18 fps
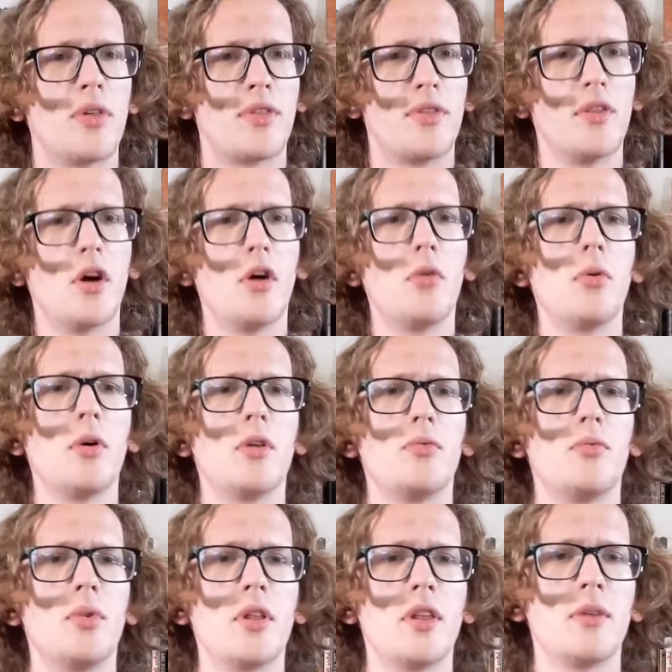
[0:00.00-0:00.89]
with no
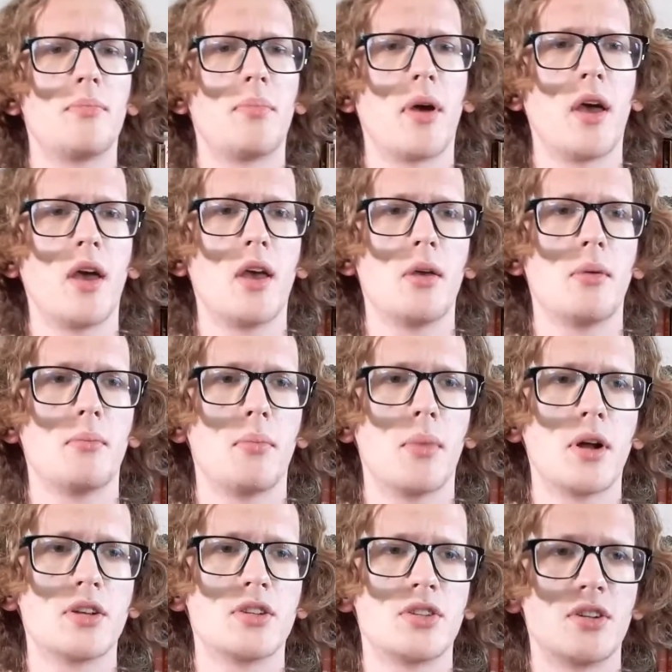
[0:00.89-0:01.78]
one really paying
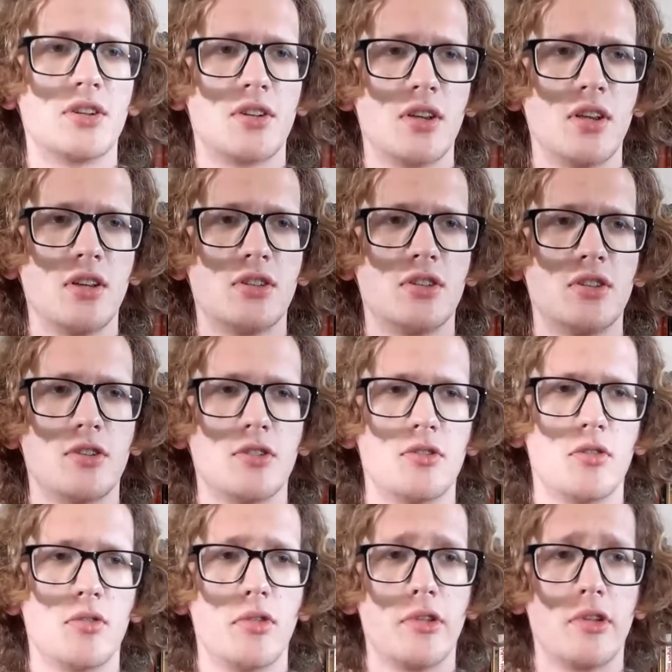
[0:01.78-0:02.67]
much attention
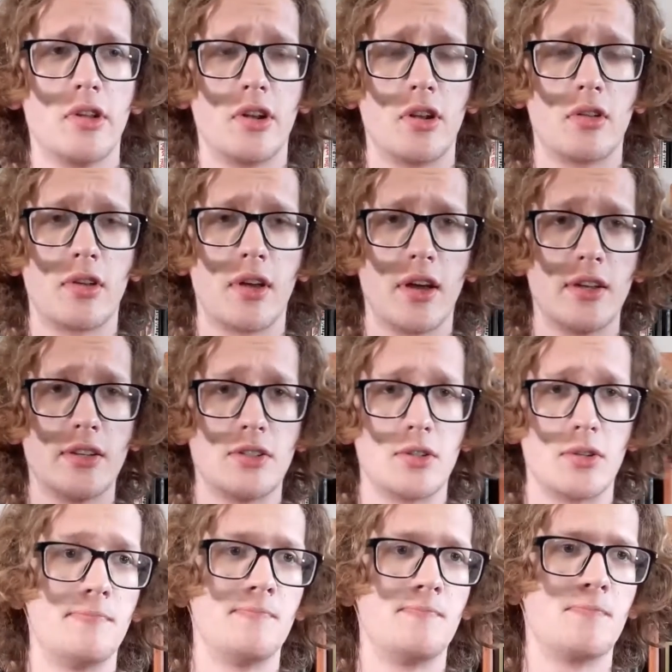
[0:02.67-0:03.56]
to the little
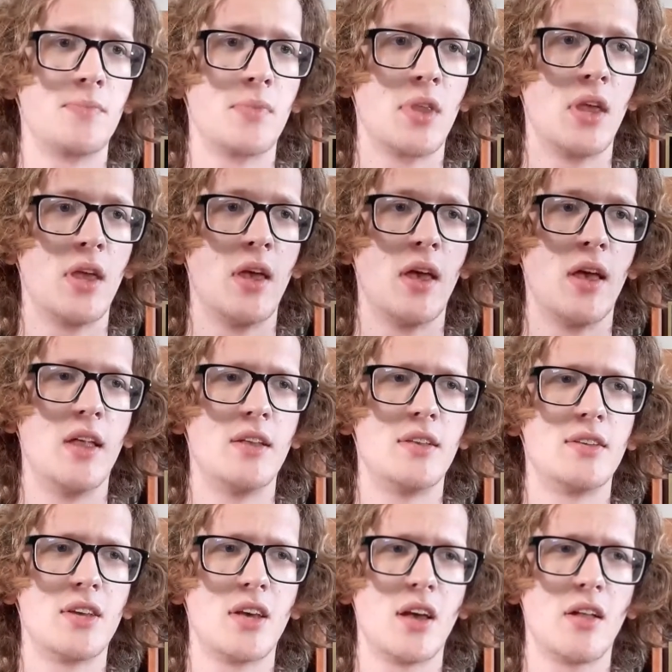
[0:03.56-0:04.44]
country.
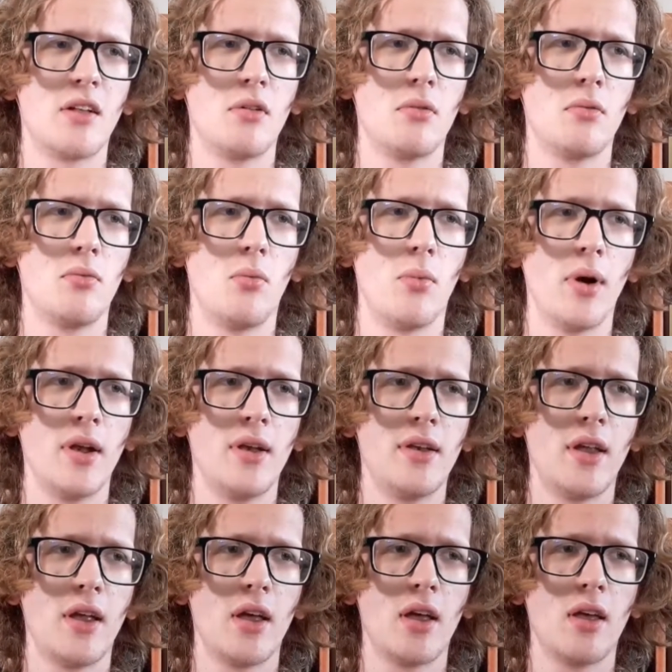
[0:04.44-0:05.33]
Until
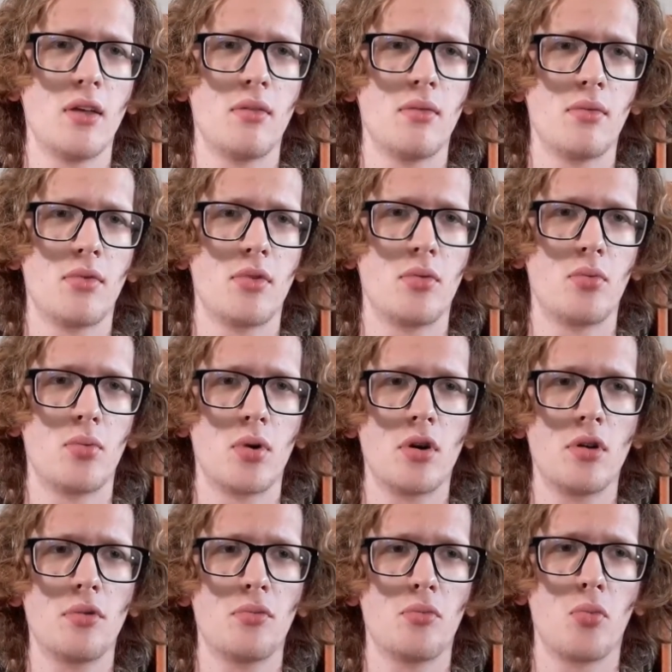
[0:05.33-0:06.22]
one day the
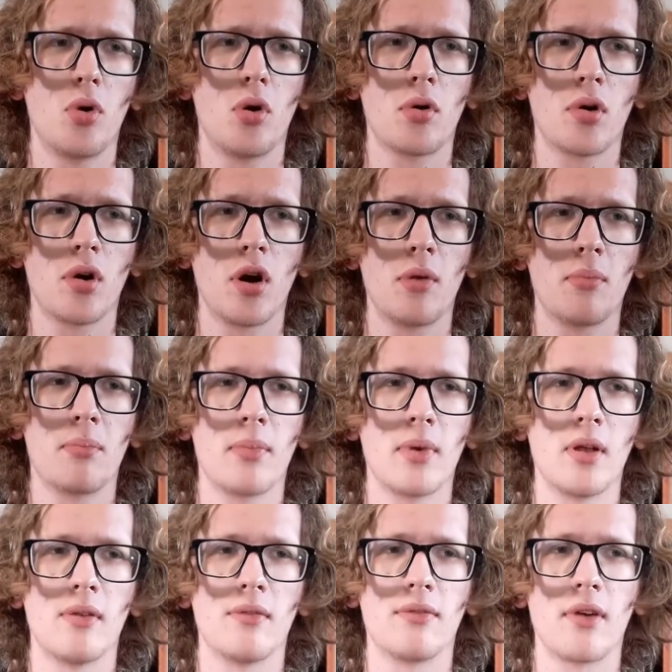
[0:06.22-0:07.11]
world woke up
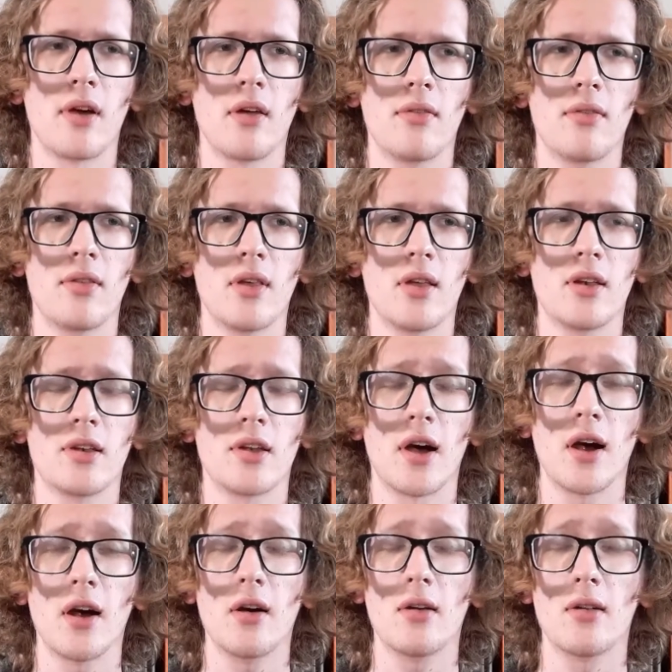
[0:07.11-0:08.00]
and found the
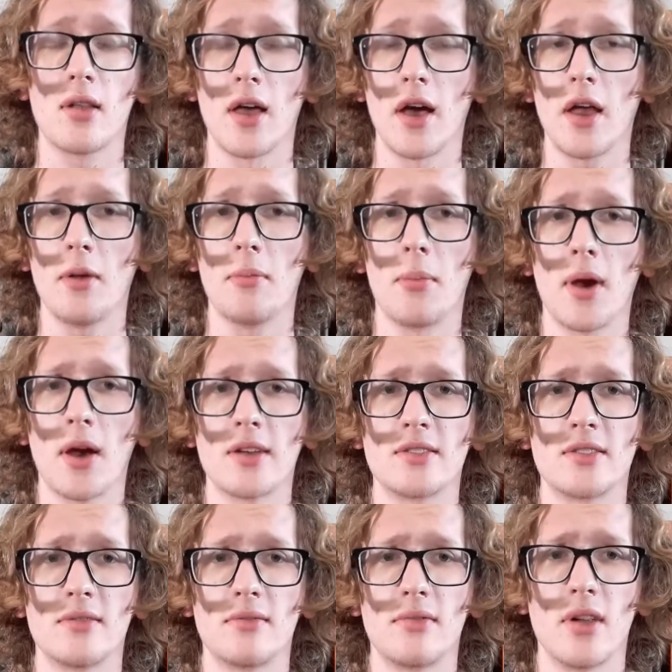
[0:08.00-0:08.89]
entire
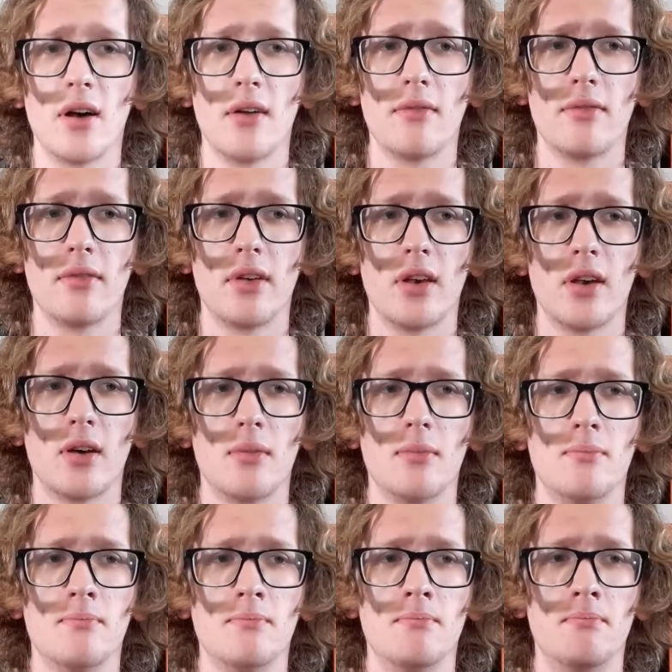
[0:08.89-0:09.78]
landmass of Latvia
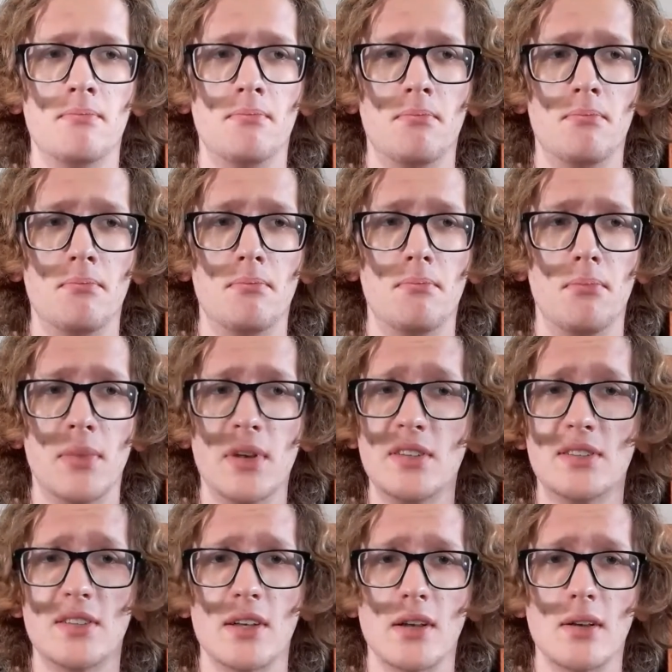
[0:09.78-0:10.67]

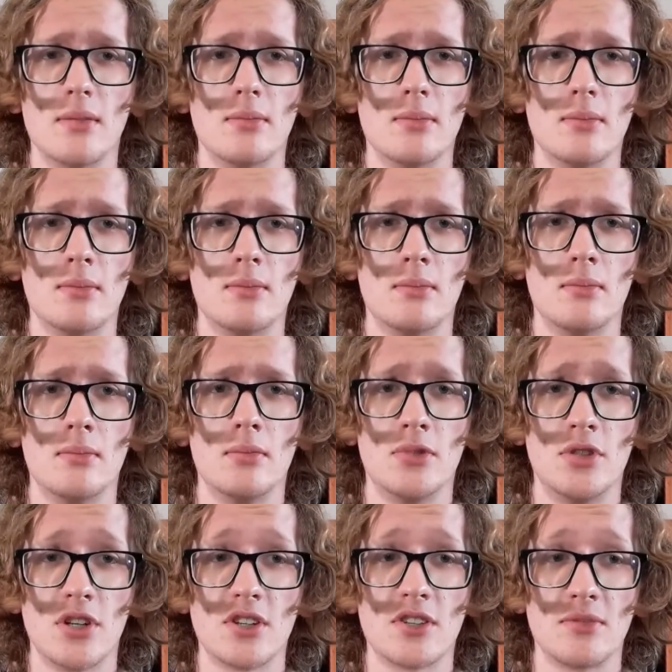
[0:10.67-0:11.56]
missing.
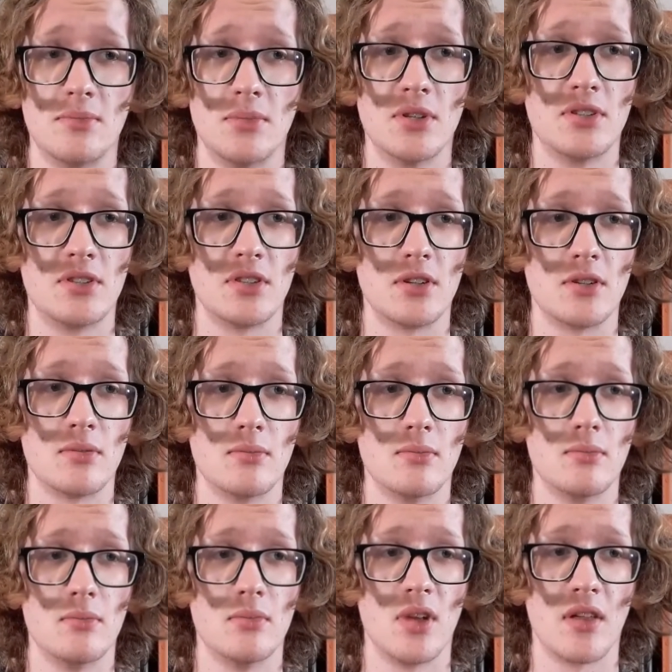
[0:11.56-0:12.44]
Just missing.
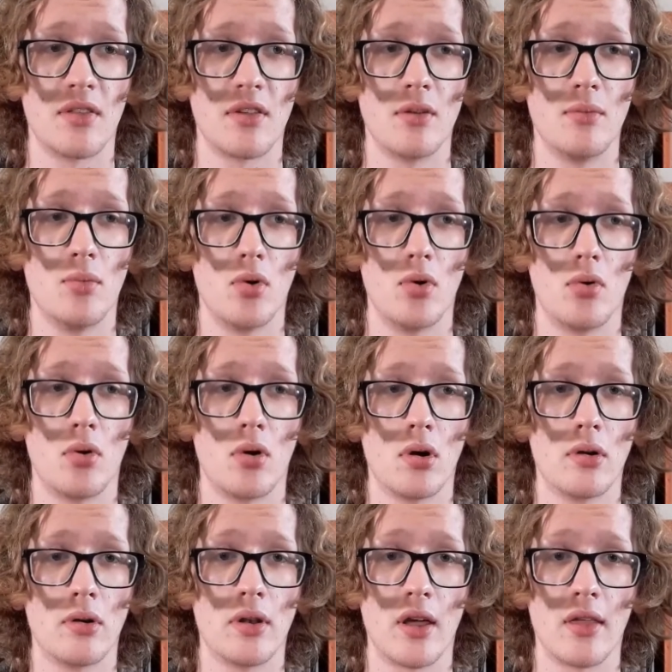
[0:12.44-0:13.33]
Nothing
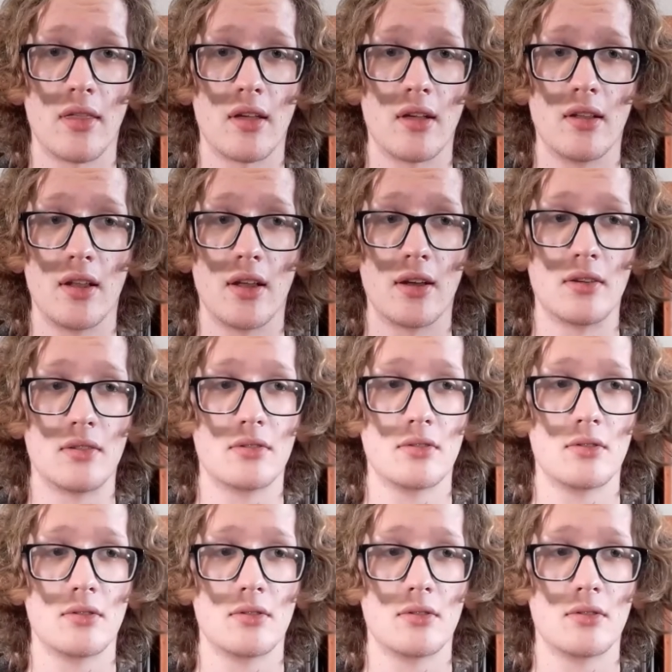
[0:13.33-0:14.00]
more, nothing less.